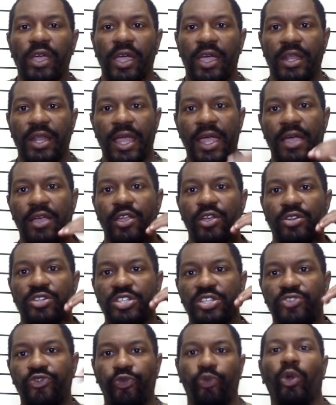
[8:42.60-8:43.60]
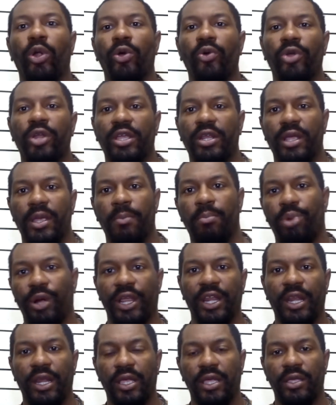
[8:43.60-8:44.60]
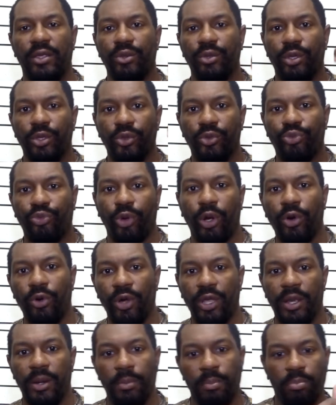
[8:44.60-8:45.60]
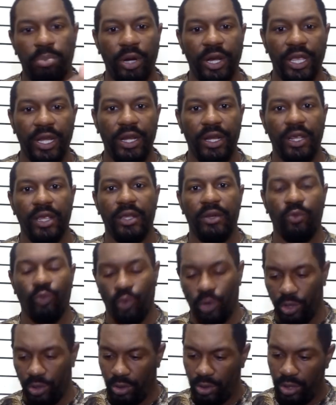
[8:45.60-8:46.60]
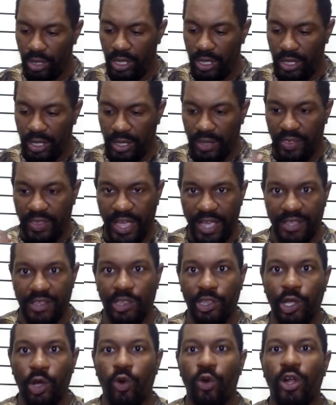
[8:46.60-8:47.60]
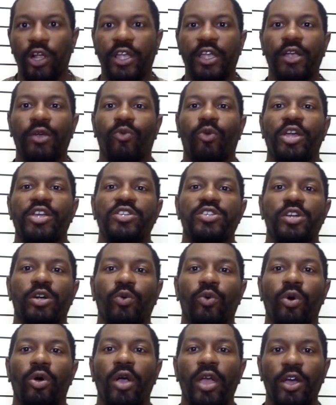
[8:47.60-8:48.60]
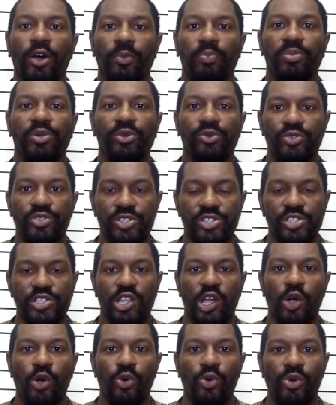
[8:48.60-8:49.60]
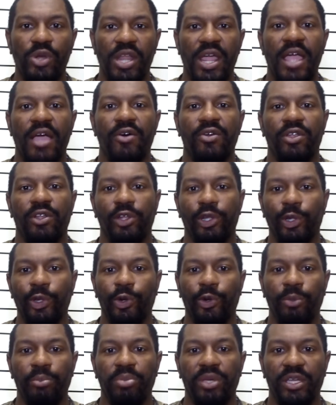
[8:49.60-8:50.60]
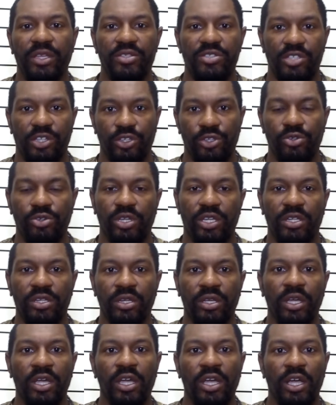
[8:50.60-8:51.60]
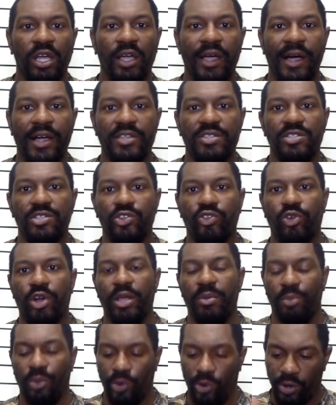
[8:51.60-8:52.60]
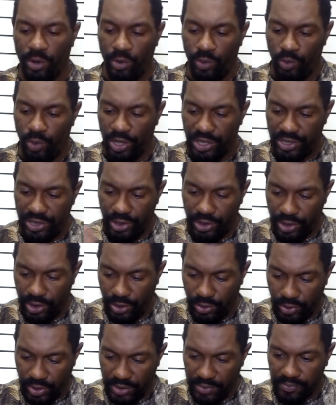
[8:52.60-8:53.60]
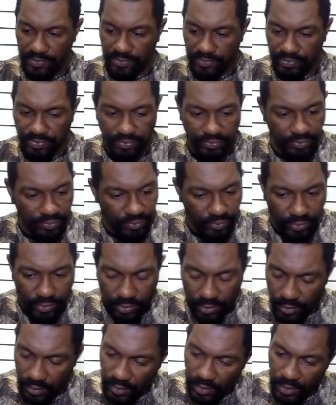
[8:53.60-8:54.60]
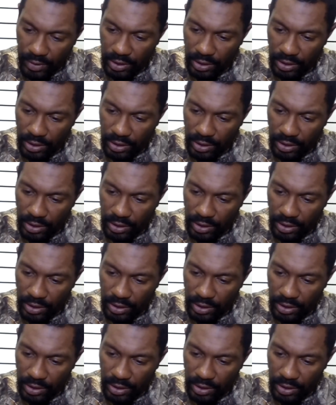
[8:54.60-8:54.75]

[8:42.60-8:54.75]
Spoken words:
And now you're just throwing it and bringing it in. Throwing it, bringing it in. Well, that lower gear ratio will help you slow down a little bit so you can concentrate more on what you're doing.